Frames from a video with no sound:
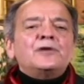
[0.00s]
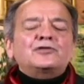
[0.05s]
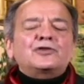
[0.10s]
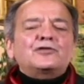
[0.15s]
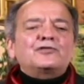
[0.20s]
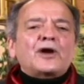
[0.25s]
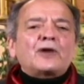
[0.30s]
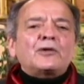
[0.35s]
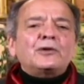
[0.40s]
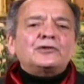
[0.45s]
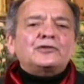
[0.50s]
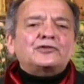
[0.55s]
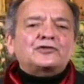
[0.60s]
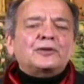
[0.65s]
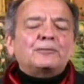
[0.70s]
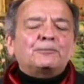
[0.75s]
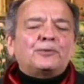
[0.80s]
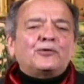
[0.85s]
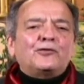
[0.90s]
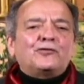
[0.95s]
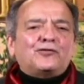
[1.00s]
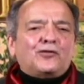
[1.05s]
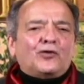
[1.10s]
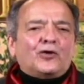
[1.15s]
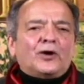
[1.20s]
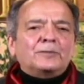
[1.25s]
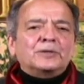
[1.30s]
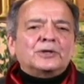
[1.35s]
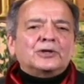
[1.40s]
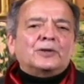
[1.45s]
It's a very simple
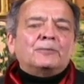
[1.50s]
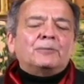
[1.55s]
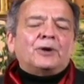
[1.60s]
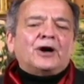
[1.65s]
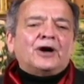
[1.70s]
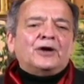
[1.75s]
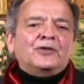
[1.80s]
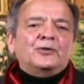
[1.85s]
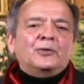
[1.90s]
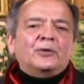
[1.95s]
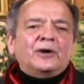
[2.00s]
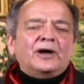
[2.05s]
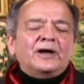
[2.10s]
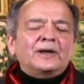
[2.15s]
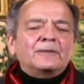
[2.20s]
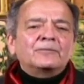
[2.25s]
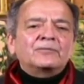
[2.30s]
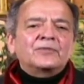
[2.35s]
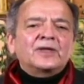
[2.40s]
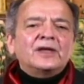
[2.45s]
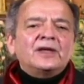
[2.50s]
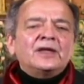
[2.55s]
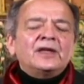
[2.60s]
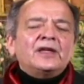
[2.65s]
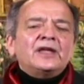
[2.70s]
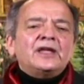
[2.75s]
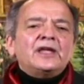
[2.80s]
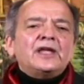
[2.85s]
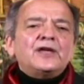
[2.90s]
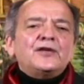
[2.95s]
formula, by the way.
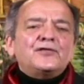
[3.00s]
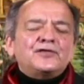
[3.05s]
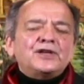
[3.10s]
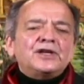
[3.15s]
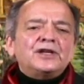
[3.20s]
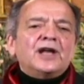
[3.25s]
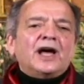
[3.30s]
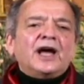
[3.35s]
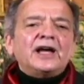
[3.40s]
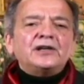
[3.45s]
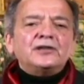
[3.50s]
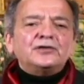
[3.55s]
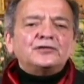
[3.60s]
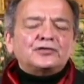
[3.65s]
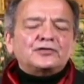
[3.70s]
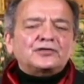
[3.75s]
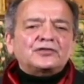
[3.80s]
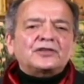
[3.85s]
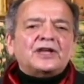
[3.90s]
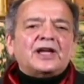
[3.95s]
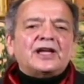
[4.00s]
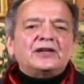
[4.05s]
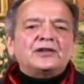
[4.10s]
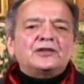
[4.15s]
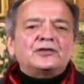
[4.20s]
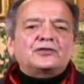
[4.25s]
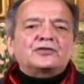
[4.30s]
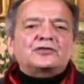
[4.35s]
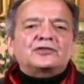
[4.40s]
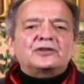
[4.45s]
If the United
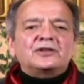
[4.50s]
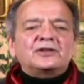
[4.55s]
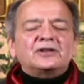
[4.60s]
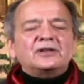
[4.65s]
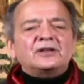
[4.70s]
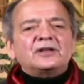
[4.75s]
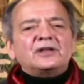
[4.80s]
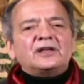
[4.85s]
States